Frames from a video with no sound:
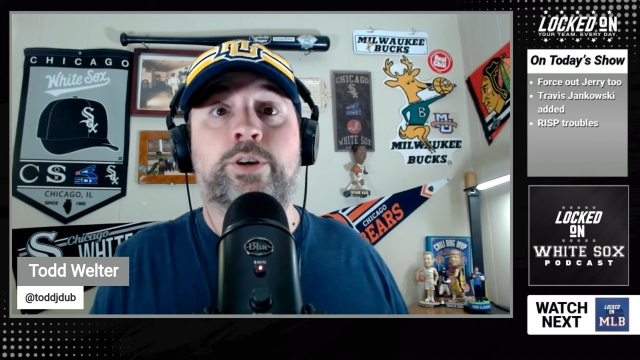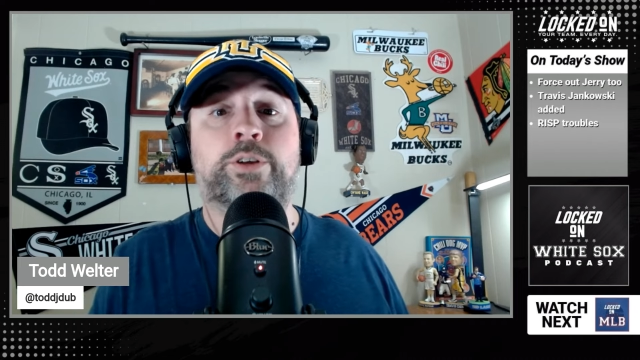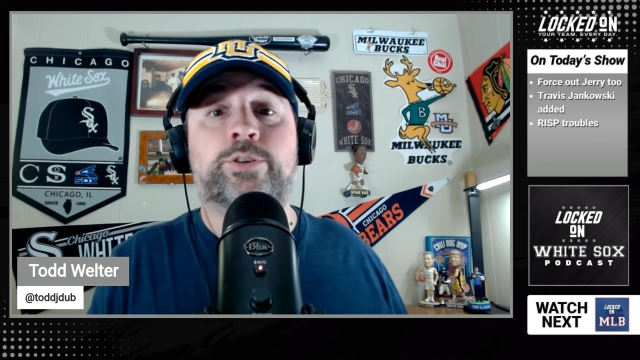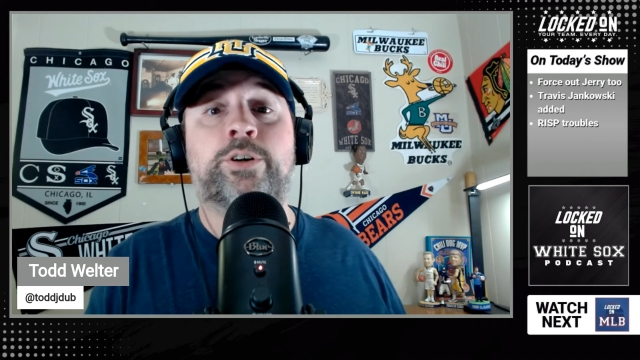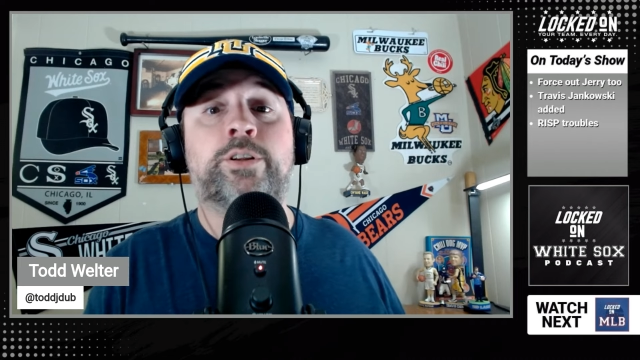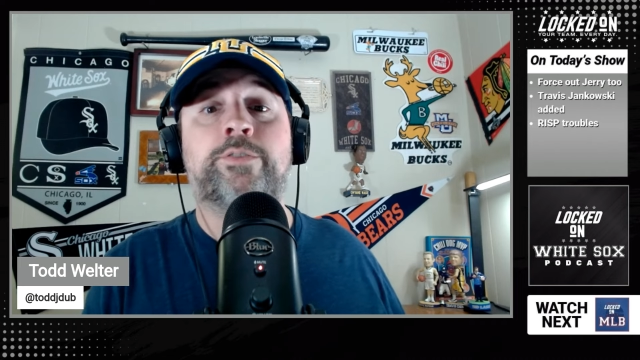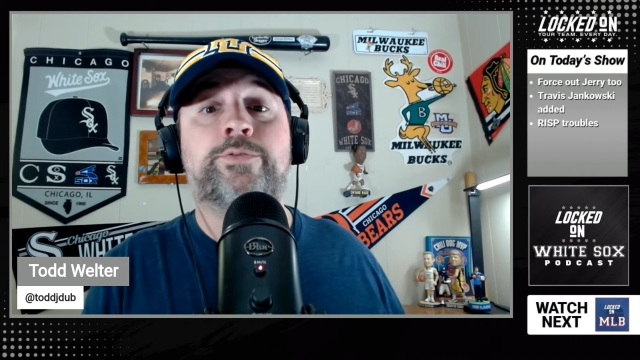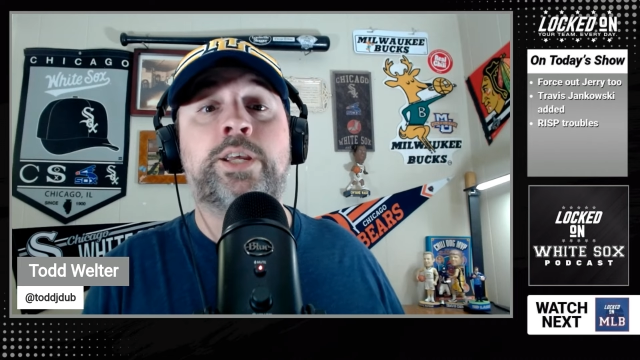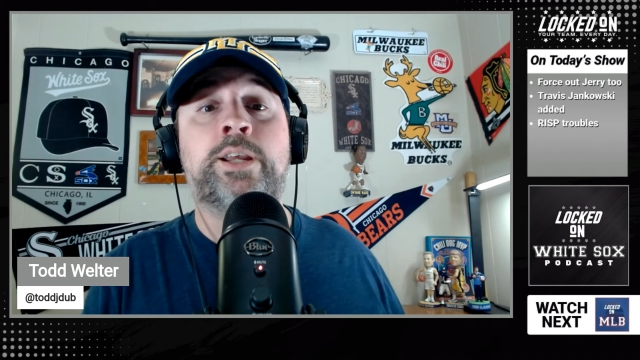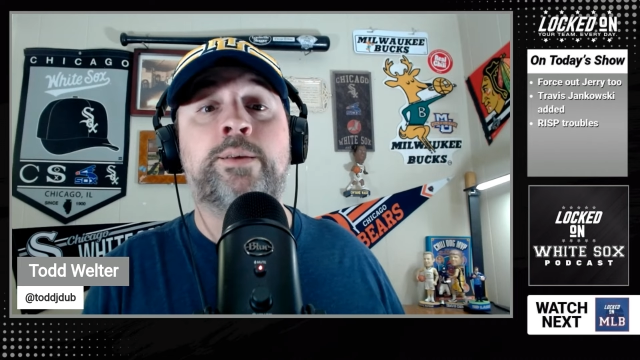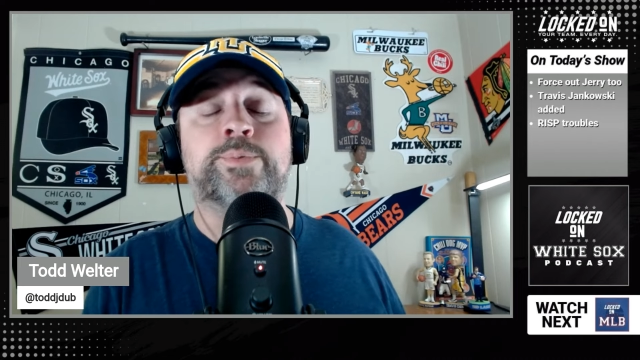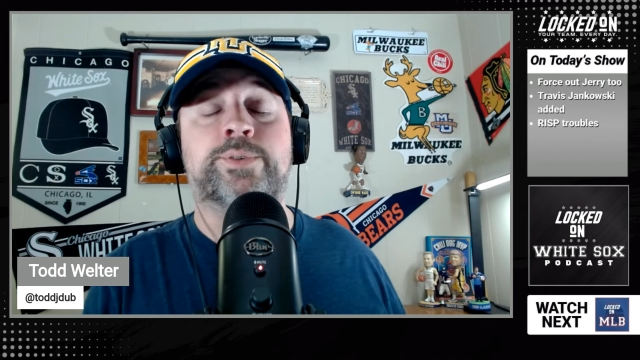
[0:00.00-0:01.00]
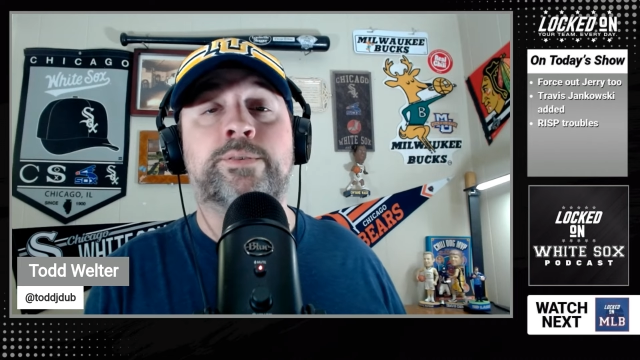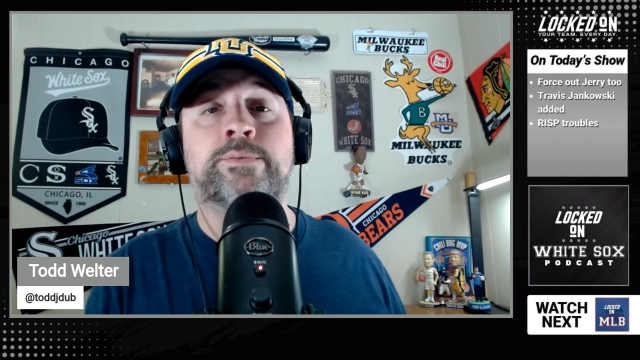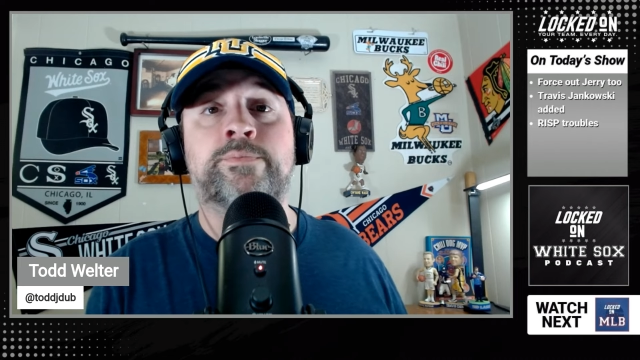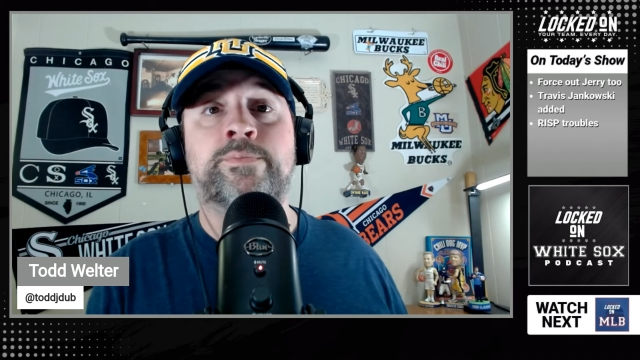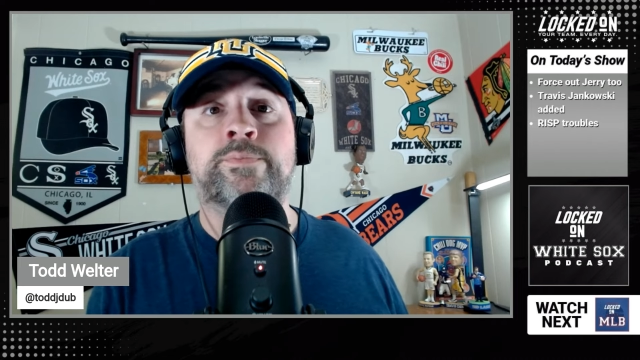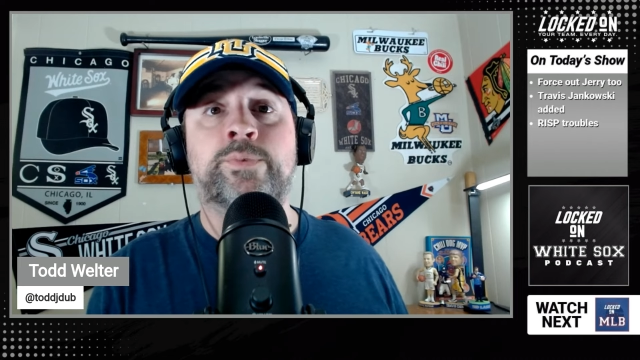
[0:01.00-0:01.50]
alternative teams.
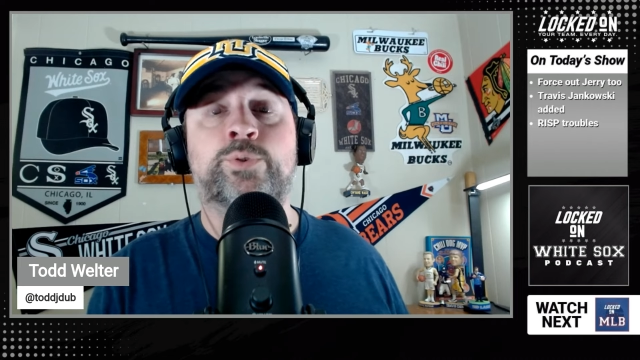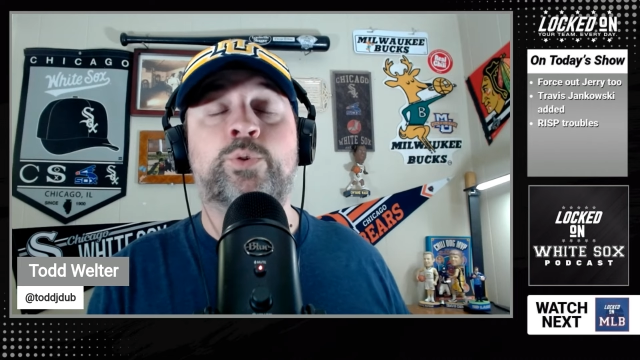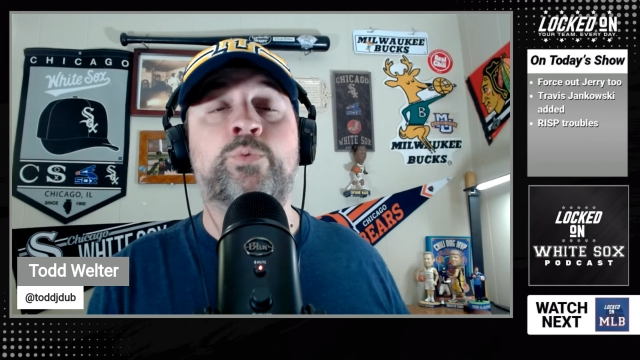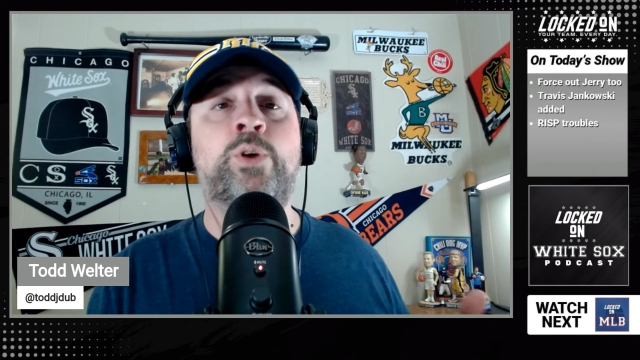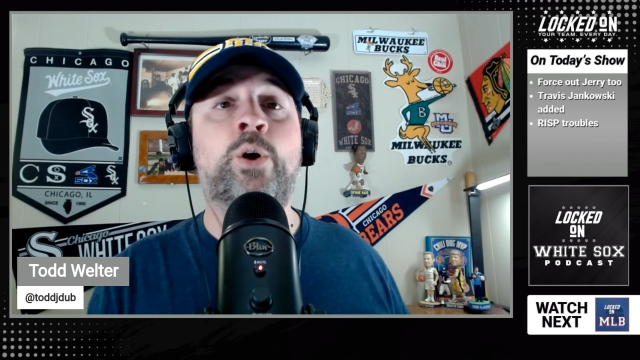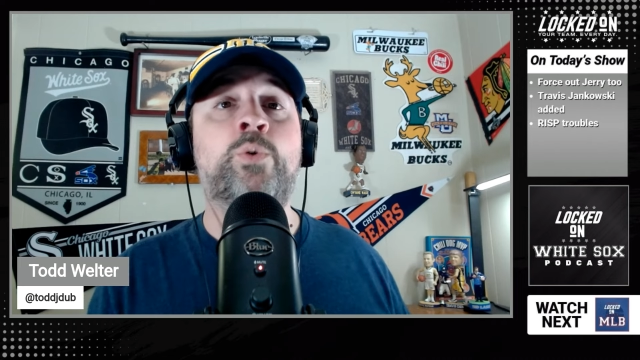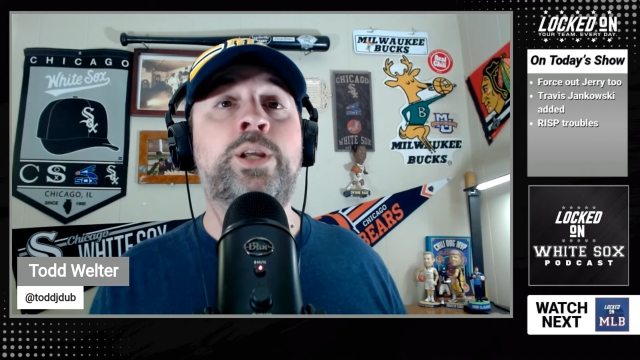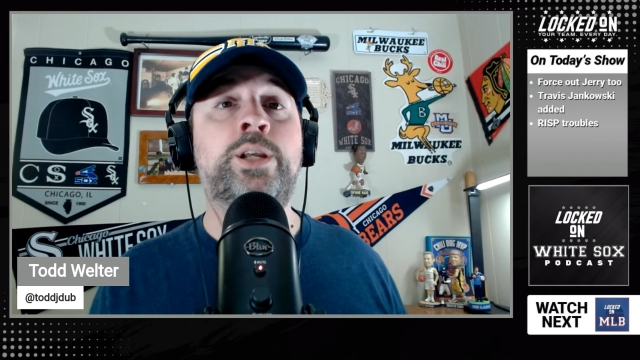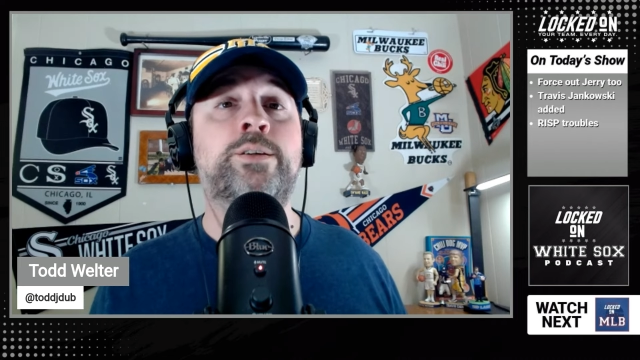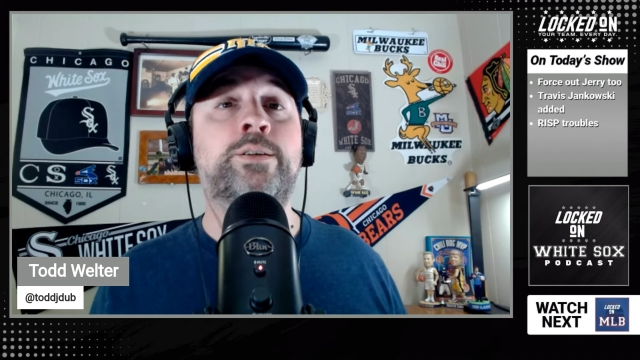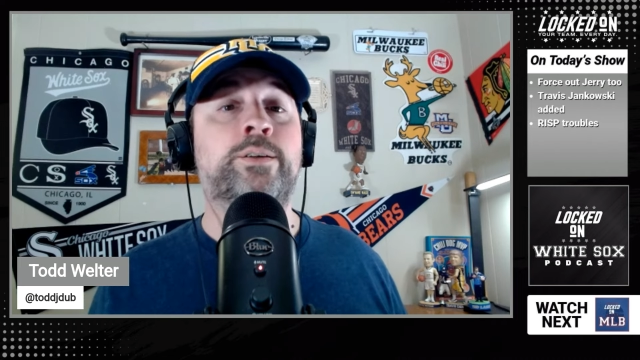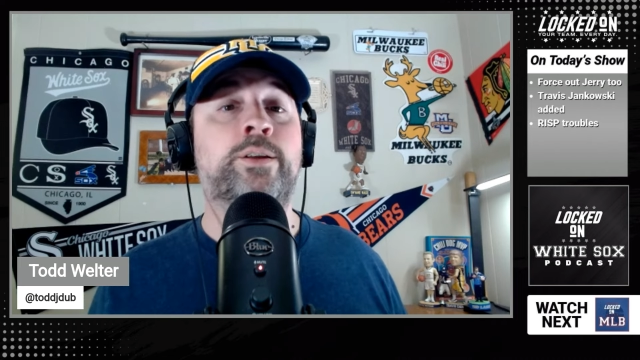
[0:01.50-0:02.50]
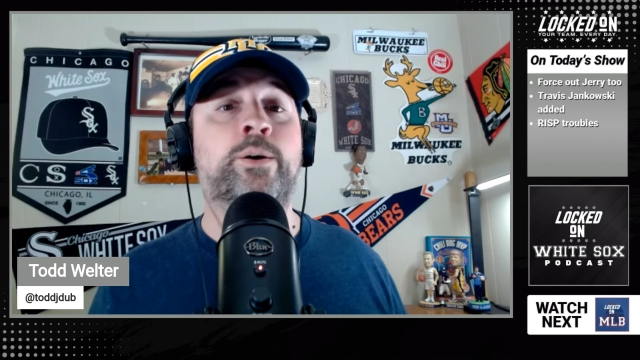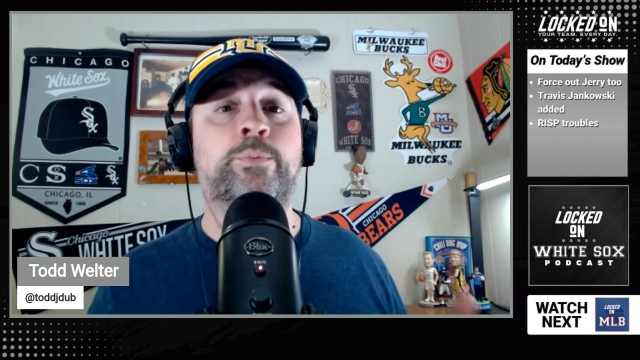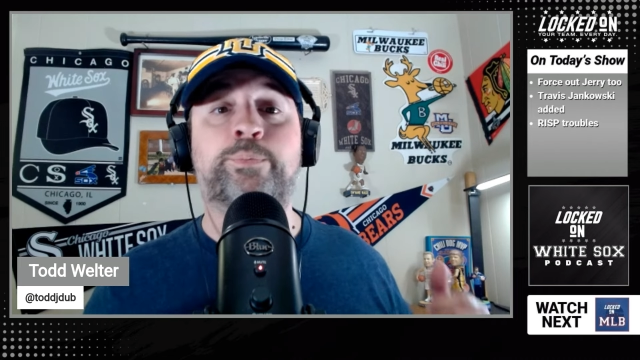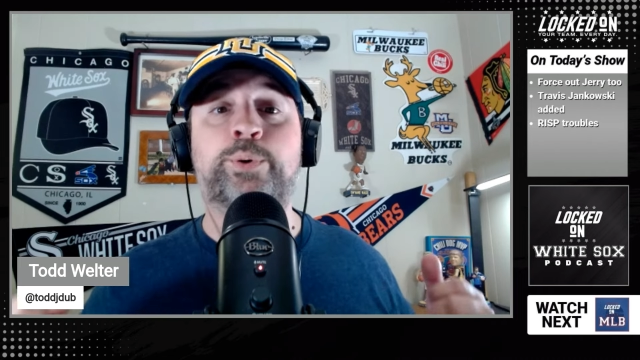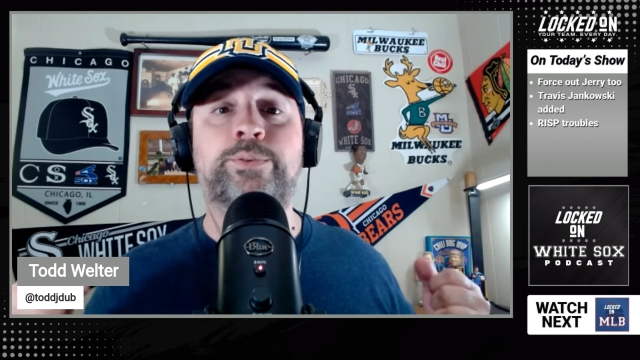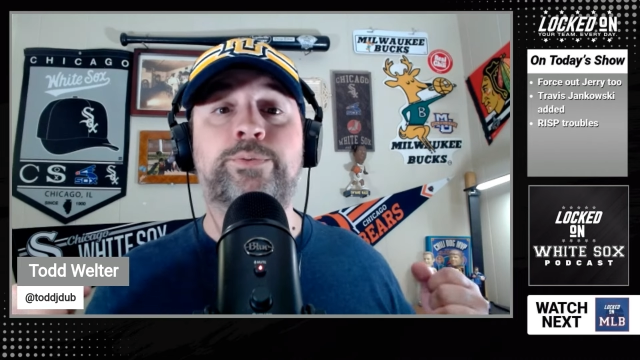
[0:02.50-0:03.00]
So no need to,
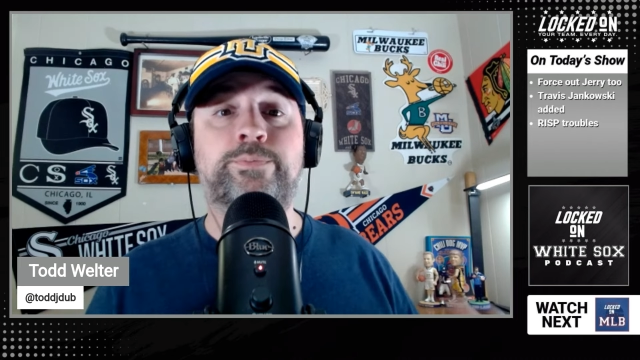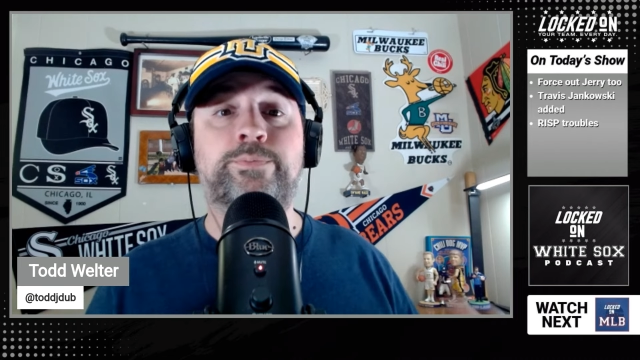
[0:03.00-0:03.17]
put